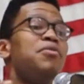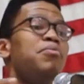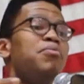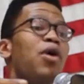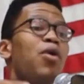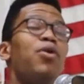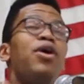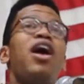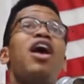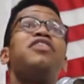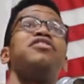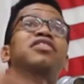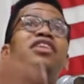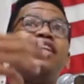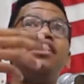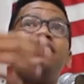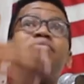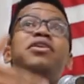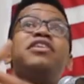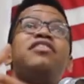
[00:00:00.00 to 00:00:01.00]
But we also
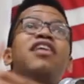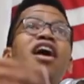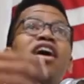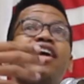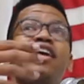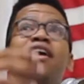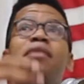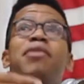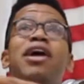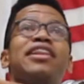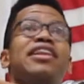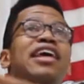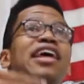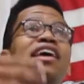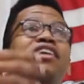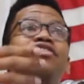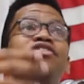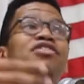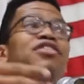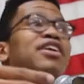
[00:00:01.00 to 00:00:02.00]
need to be talking about the
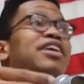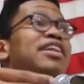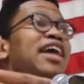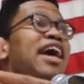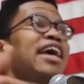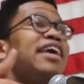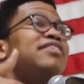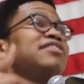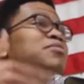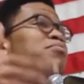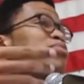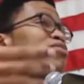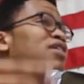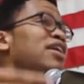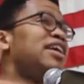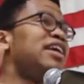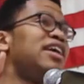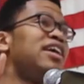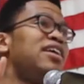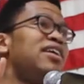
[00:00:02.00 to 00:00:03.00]
history that isn't
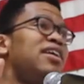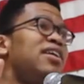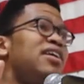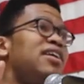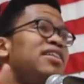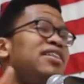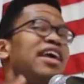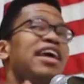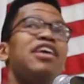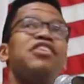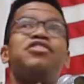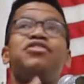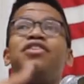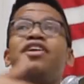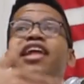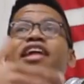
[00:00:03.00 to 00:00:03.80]
pretty, the history